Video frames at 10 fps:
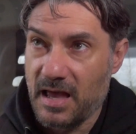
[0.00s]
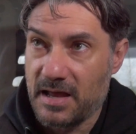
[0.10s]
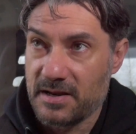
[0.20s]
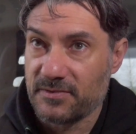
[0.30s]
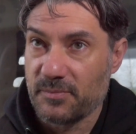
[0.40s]

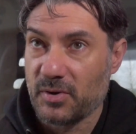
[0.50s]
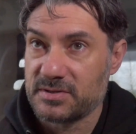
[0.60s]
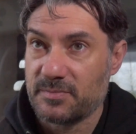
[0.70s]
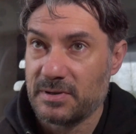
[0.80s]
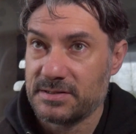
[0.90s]
and if the
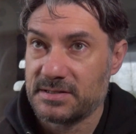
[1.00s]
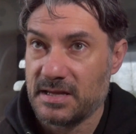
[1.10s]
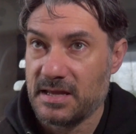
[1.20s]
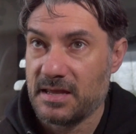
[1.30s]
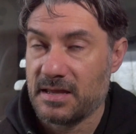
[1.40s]

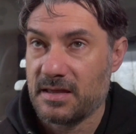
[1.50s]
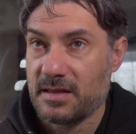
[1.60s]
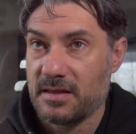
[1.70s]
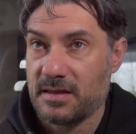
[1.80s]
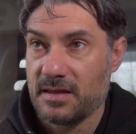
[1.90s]
possibility
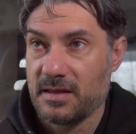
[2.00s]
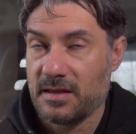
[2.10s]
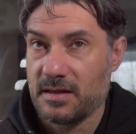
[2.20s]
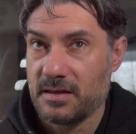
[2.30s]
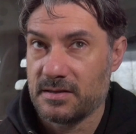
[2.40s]

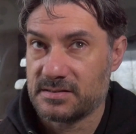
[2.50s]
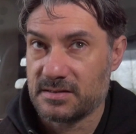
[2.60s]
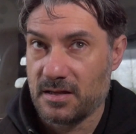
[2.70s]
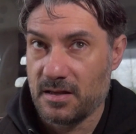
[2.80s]
is